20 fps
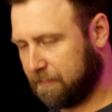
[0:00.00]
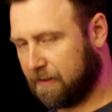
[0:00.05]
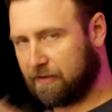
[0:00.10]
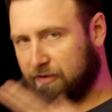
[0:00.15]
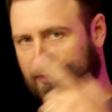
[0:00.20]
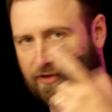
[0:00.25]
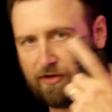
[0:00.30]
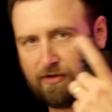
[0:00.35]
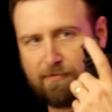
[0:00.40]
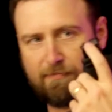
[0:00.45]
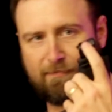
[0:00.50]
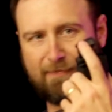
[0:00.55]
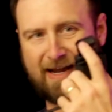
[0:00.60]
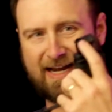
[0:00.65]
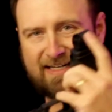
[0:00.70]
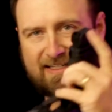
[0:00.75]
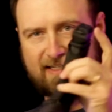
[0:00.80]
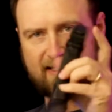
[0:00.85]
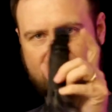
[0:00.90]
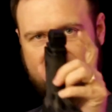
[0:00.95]
my little
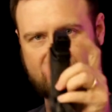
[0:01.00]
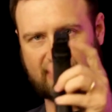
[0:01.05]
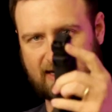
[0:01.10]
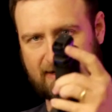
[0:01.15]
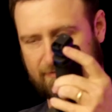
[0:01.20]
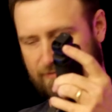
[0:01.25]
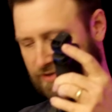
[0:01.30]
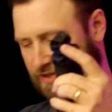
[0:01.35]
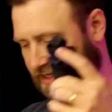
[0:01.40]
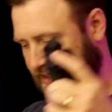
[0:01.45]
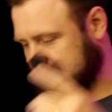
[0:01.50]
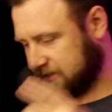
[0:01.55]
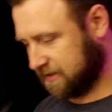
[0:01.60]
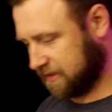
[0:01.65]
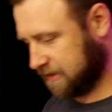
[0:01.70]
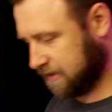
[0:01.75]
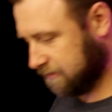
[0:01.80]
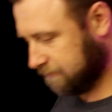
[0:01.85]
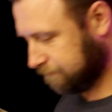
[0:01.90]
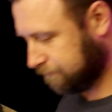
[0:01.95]
Mantis I'm
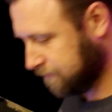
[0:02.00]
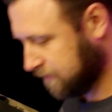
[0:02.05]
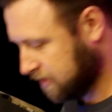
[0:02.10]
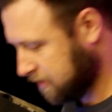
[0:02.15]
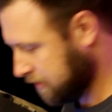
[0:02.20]
testing out,